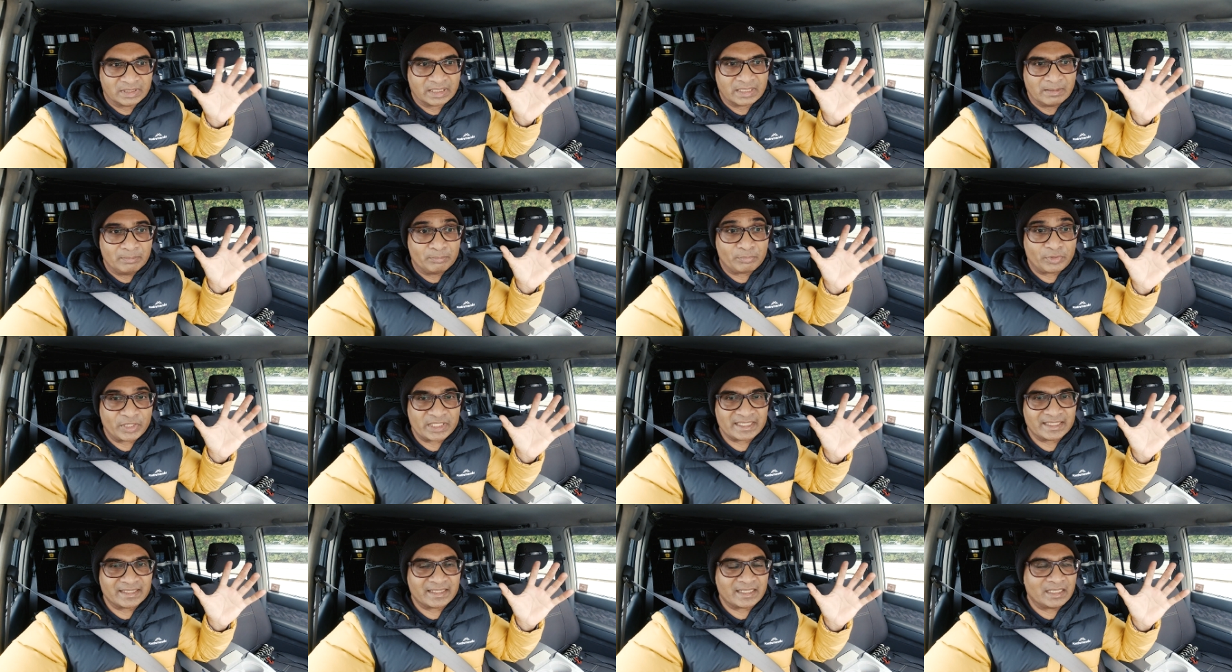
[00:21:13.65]

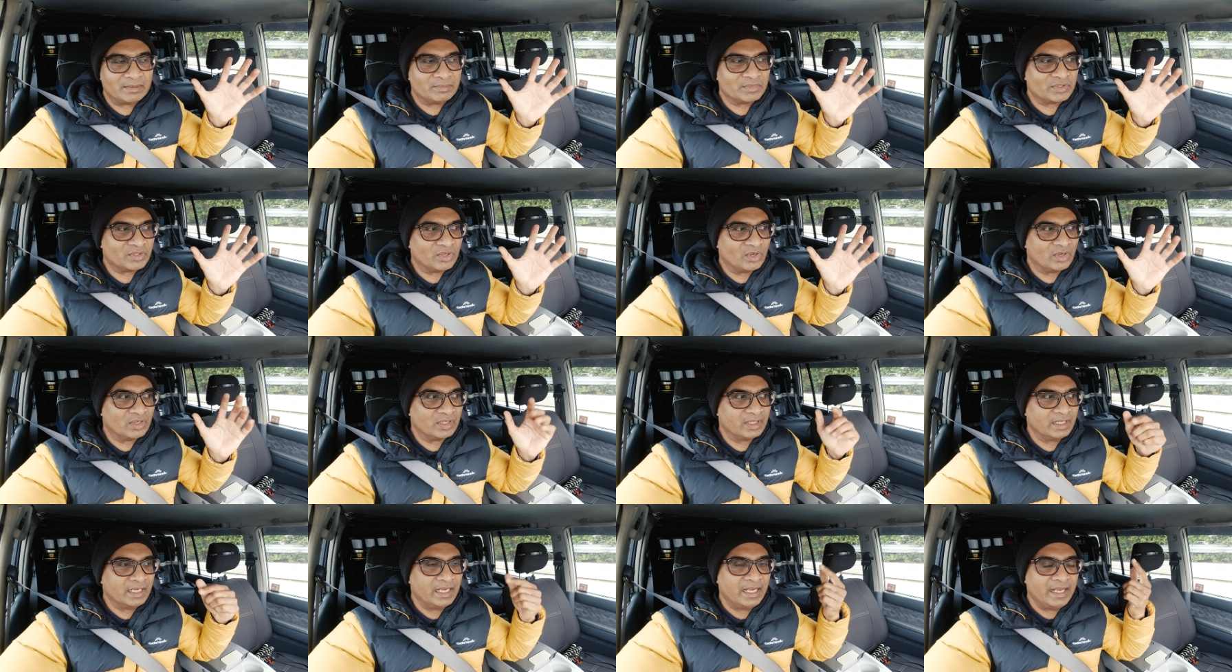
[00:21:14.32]
compressor comes
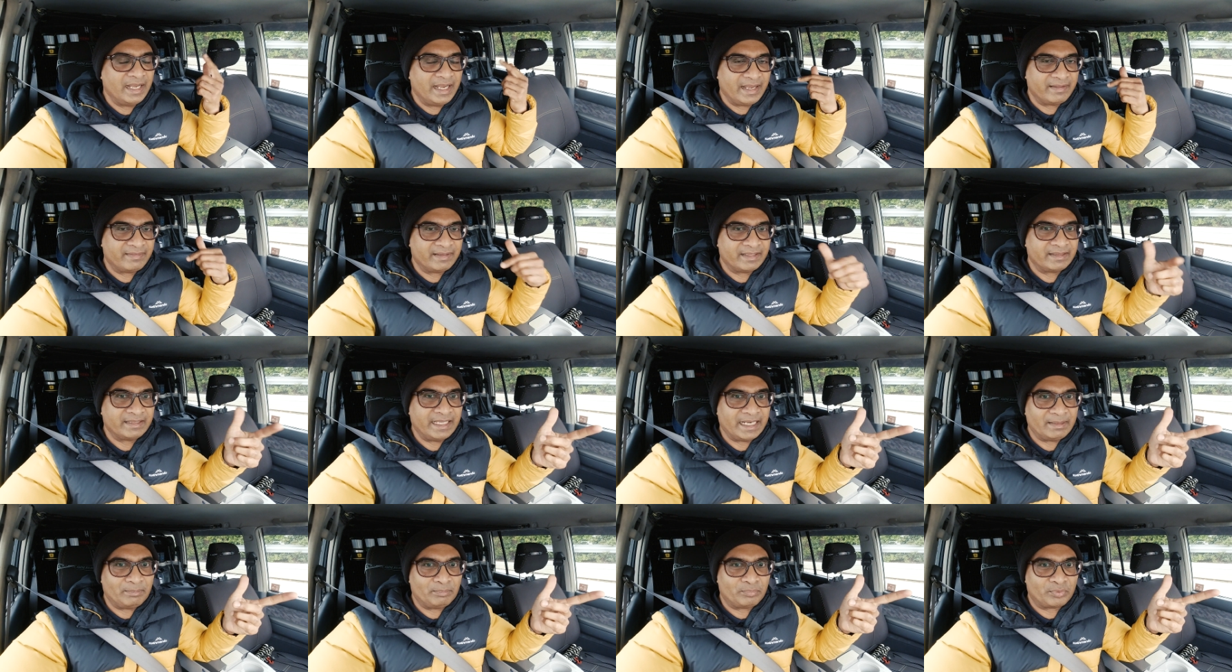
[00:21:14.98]
on, and
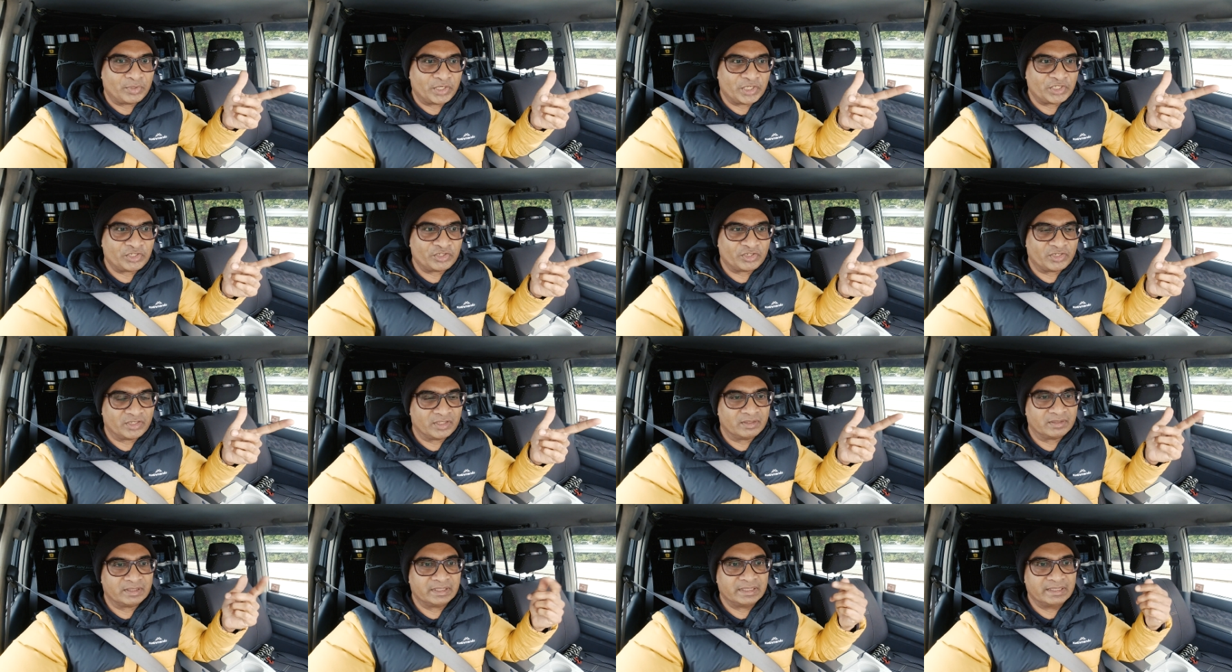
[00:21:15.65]
then that
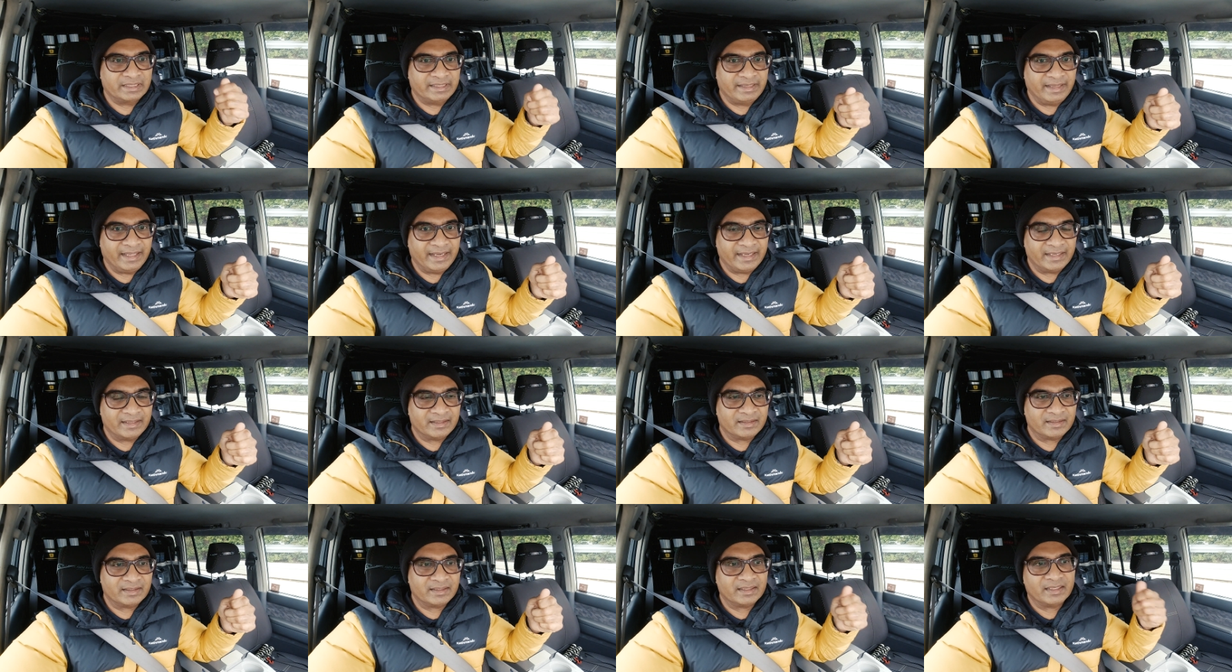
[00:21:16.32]
pressure
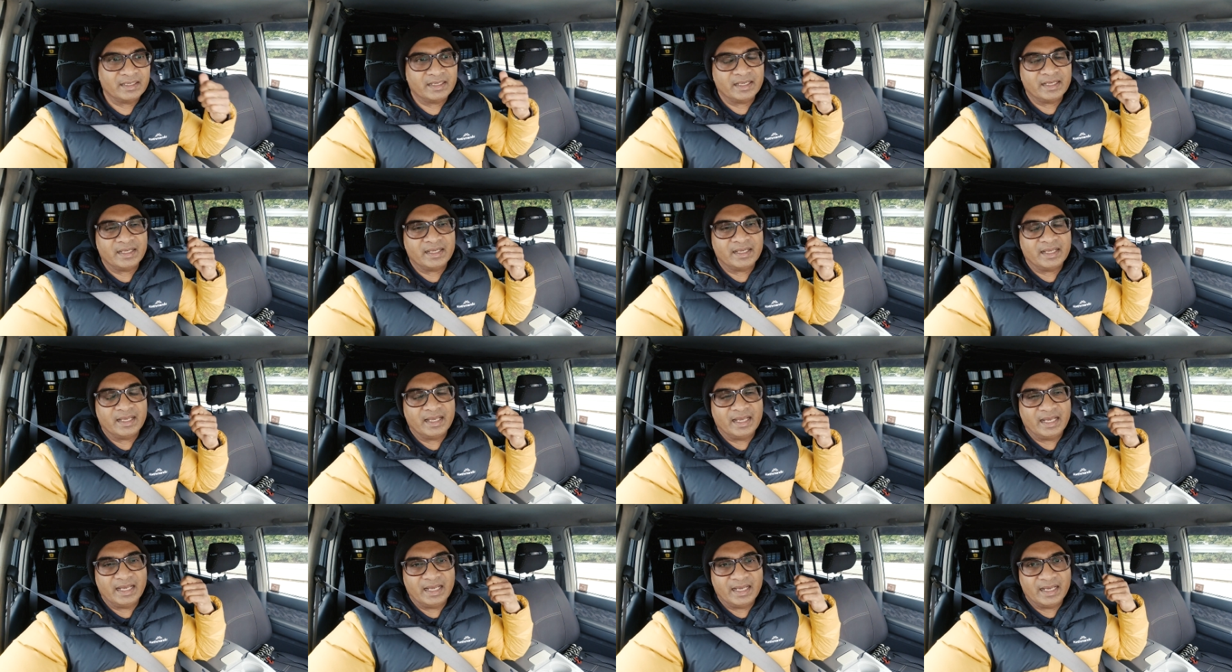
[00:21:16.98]
then
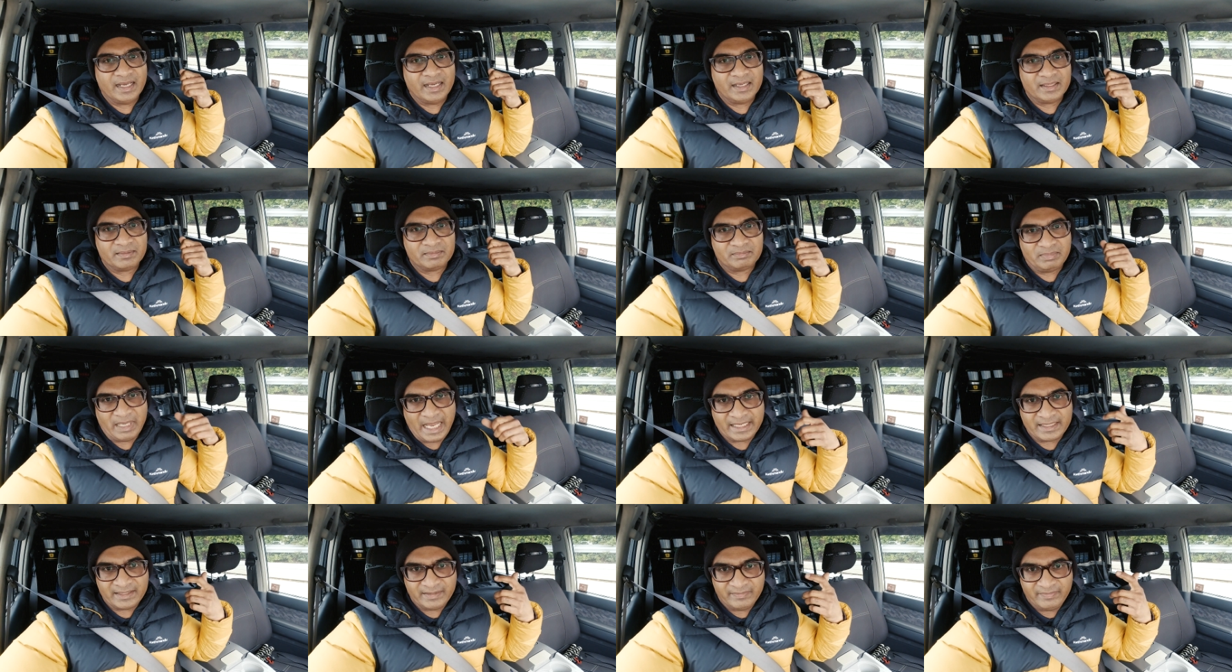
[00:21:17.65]

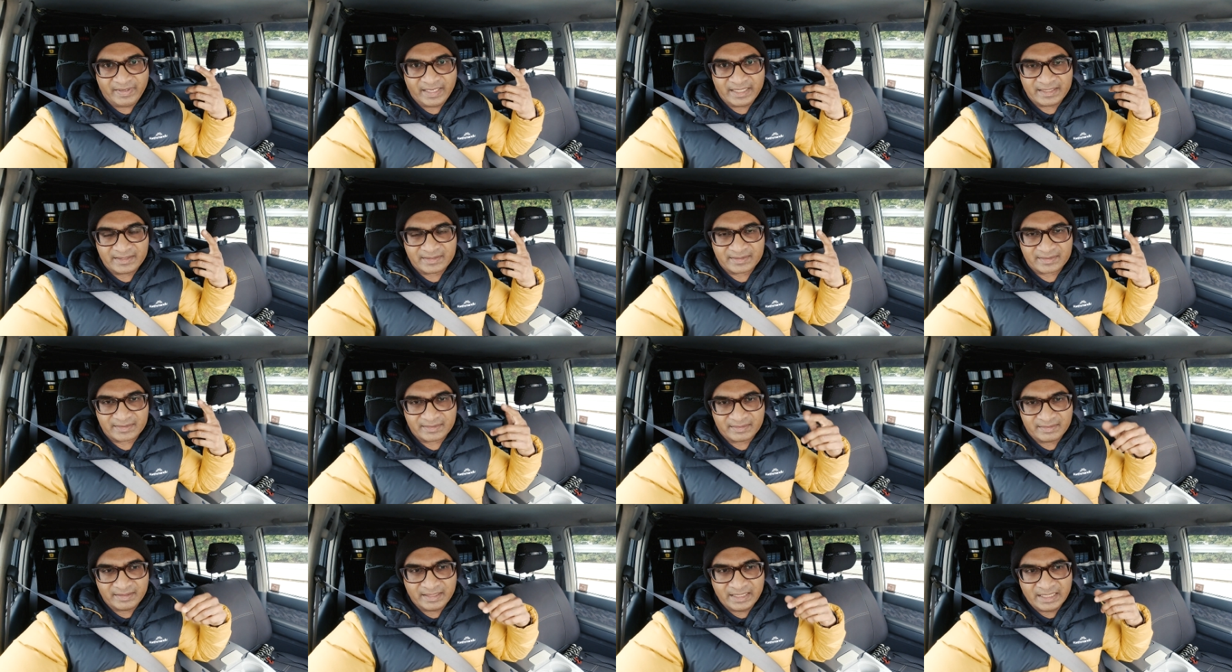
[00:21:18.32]

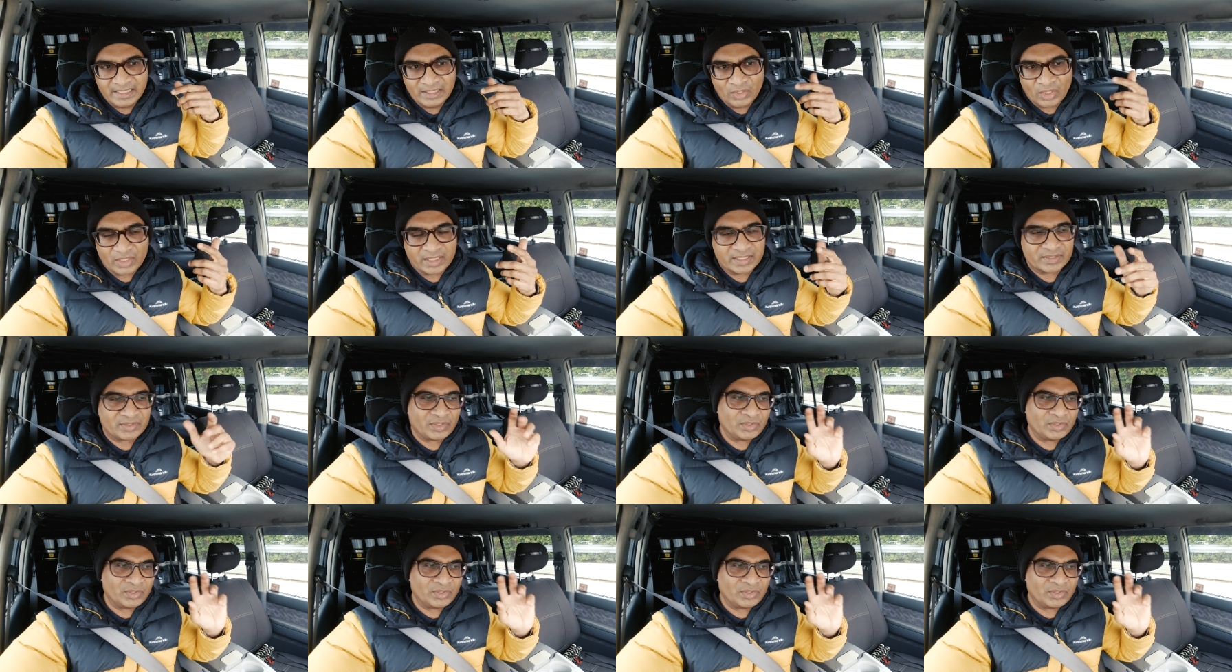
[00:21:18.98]
activates the locker.